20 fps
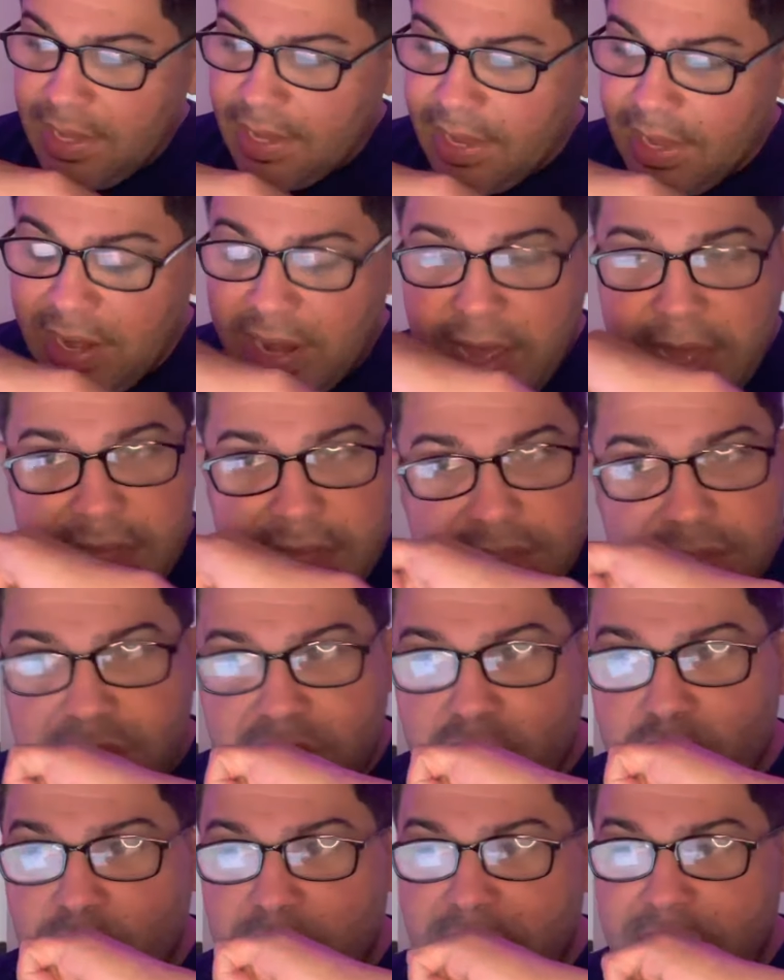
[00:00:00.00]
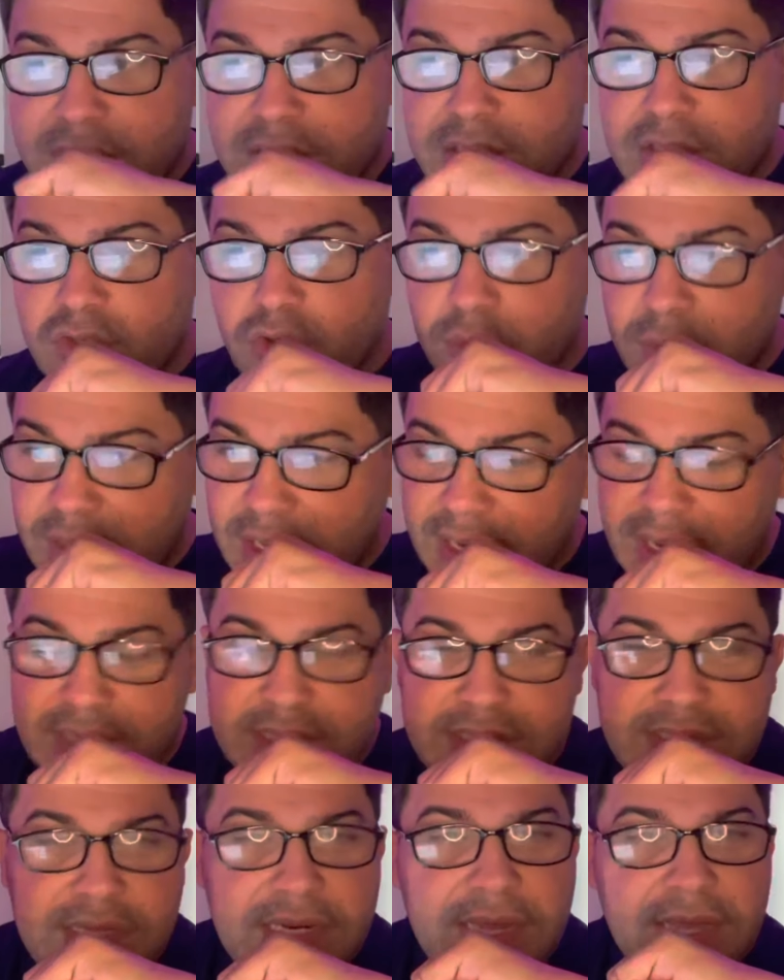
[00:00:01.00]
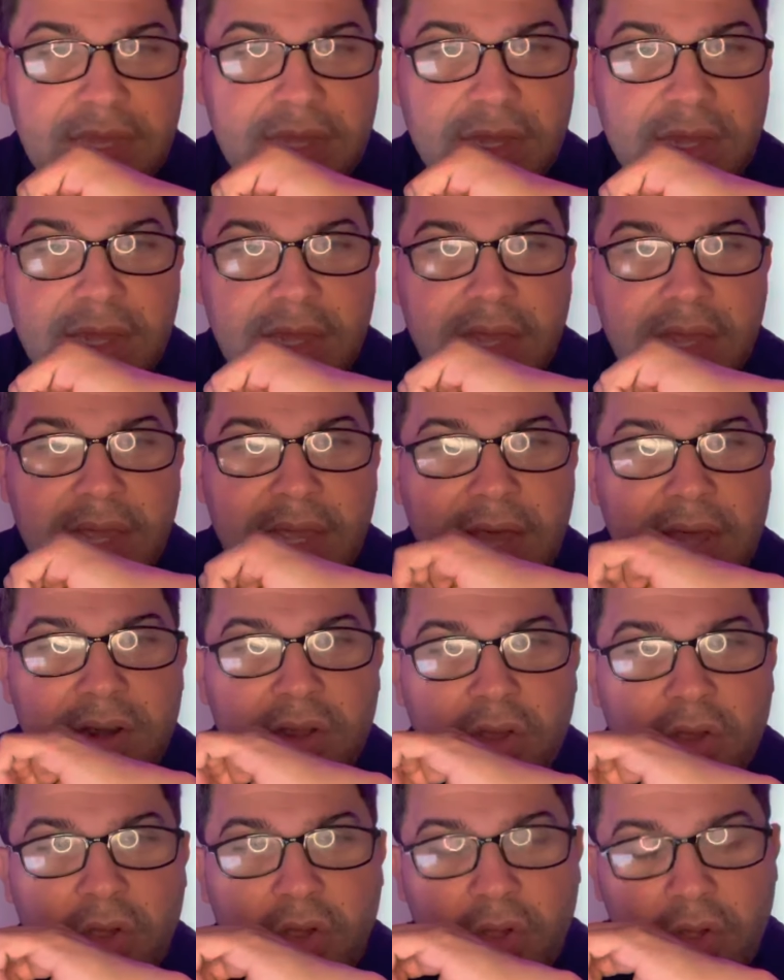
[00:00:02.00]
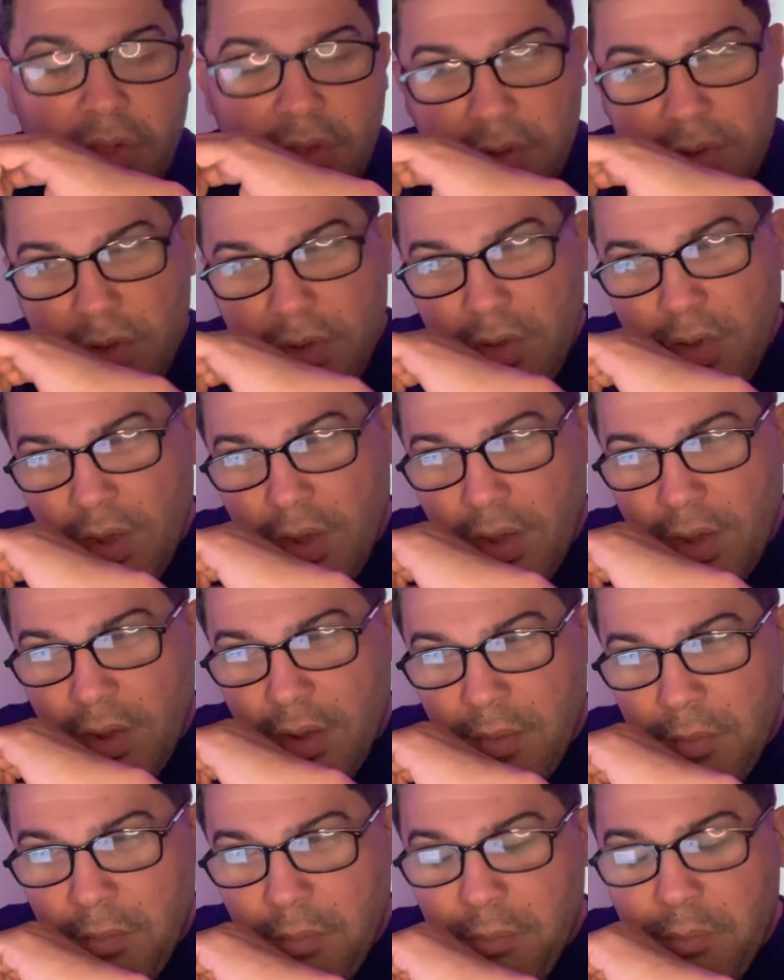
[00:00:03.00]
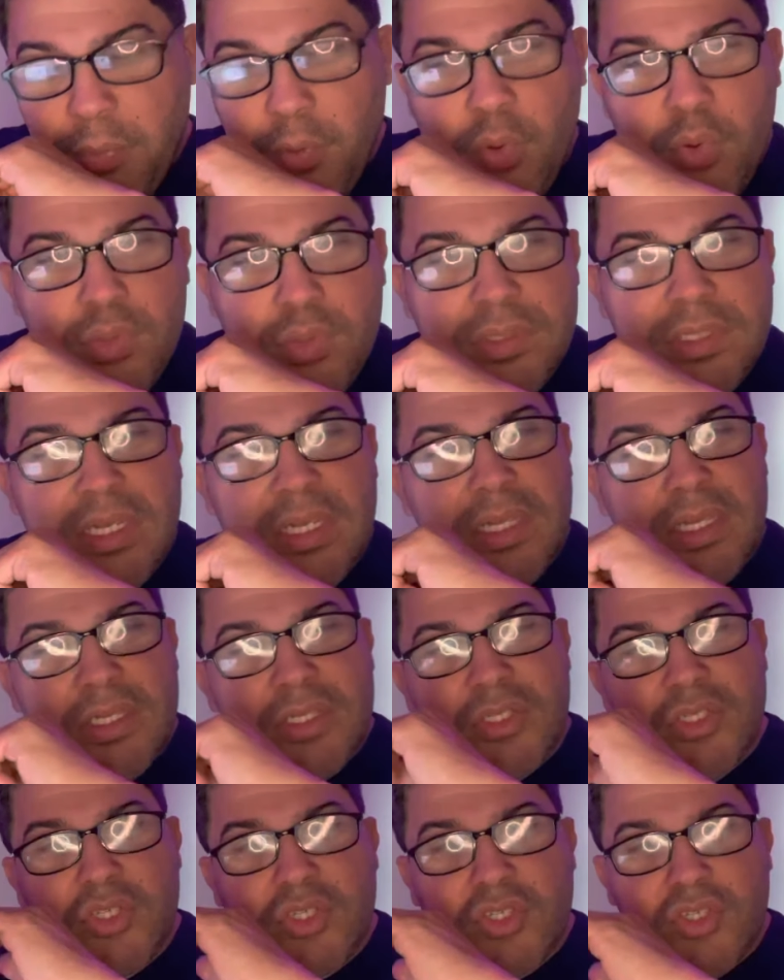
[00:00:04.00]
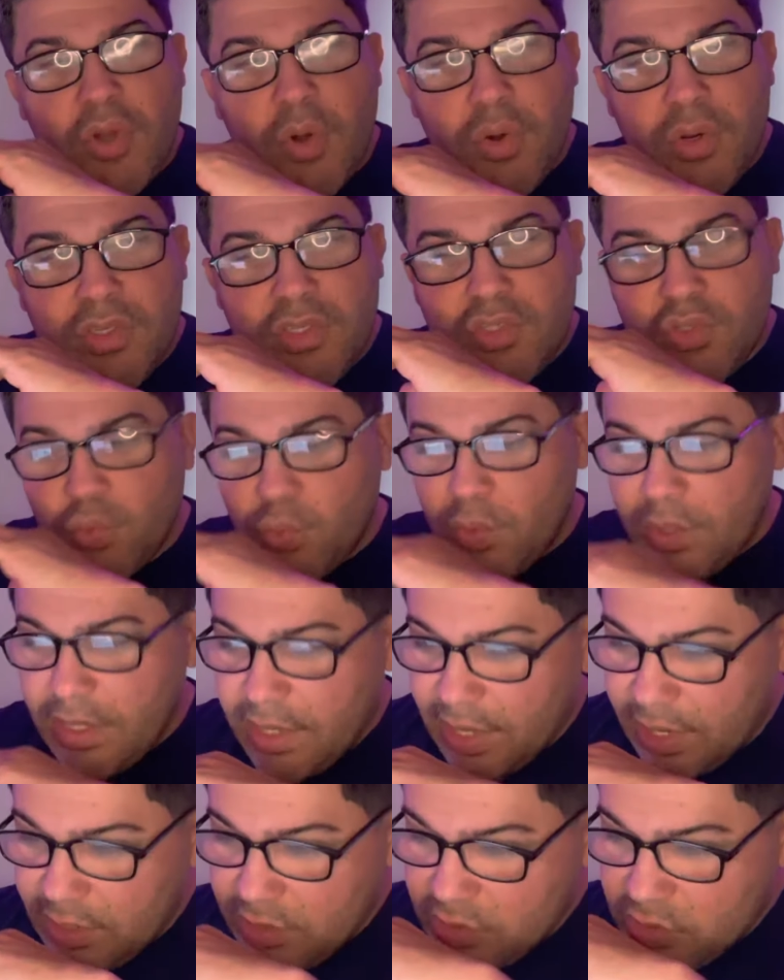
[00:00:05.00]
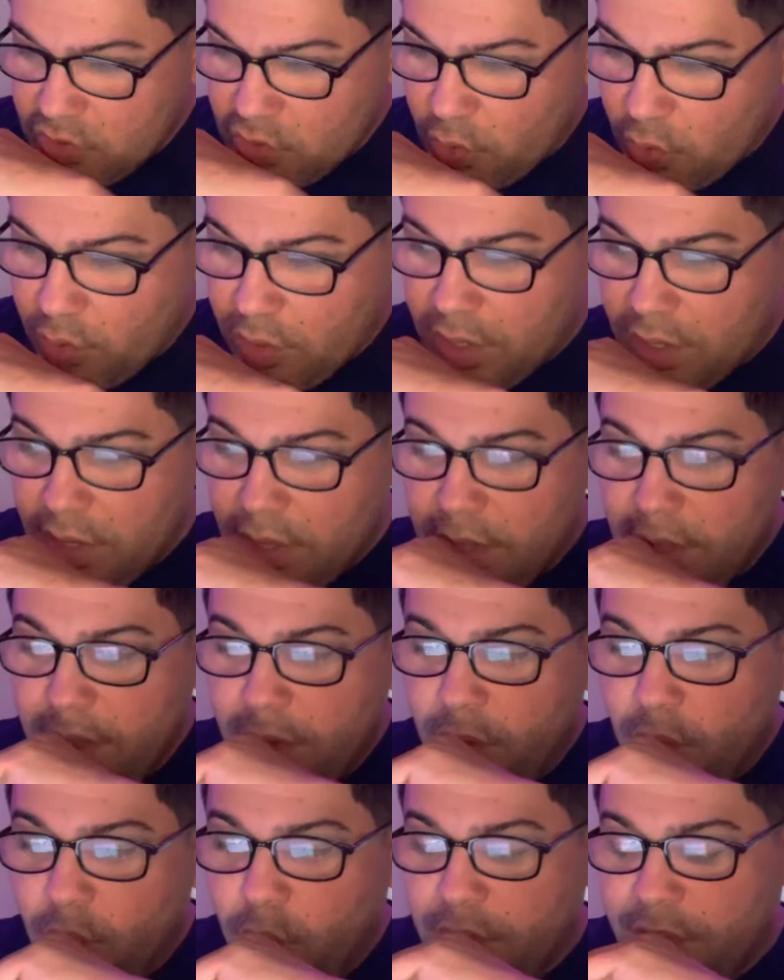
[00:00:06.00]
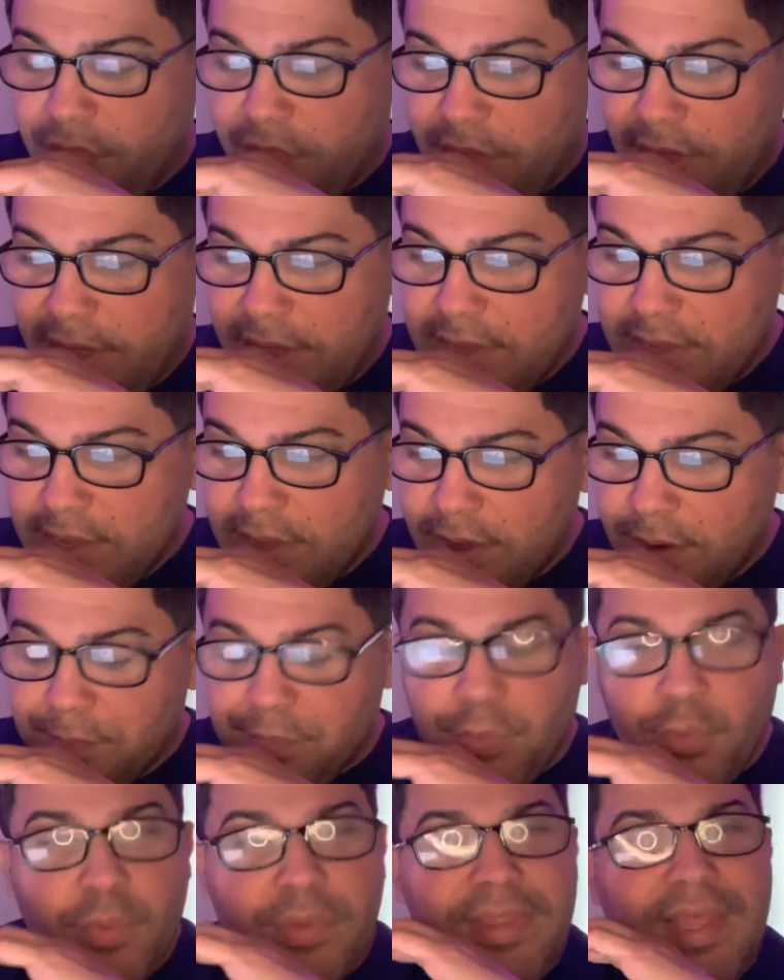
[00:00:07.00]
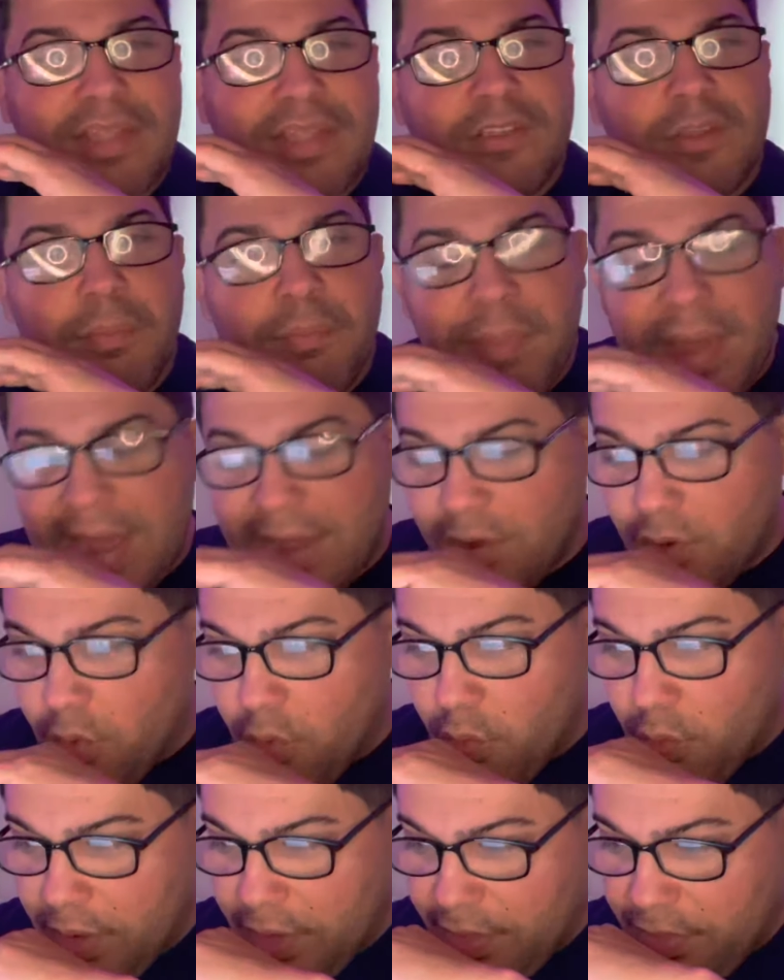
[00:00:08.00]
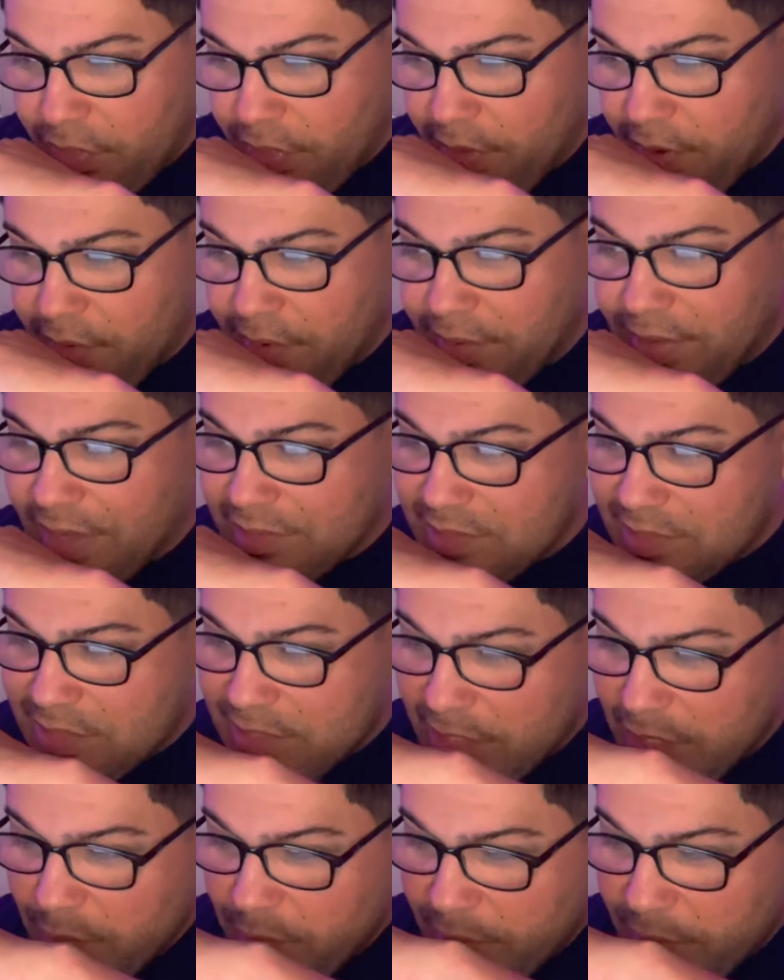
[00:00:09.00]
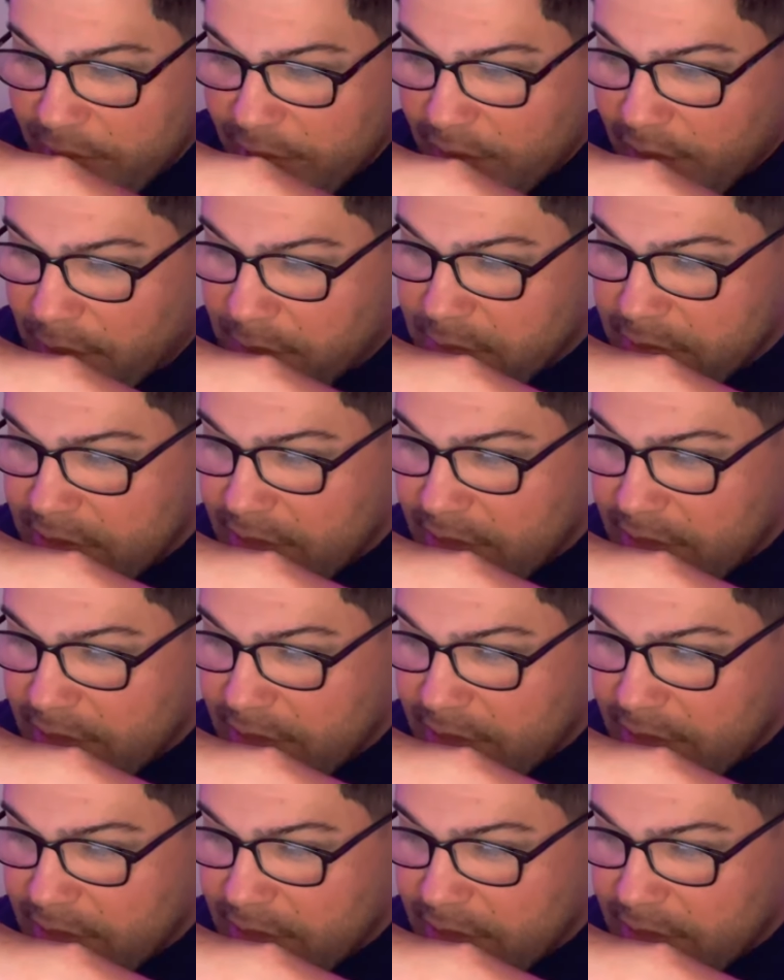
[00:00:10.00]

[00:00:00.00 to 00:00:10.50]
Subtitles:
It has a sweetness. It's almost, like I said, like a kind of boozy, sweet kind of soda with with that tobacco in there, that cinnamon that comes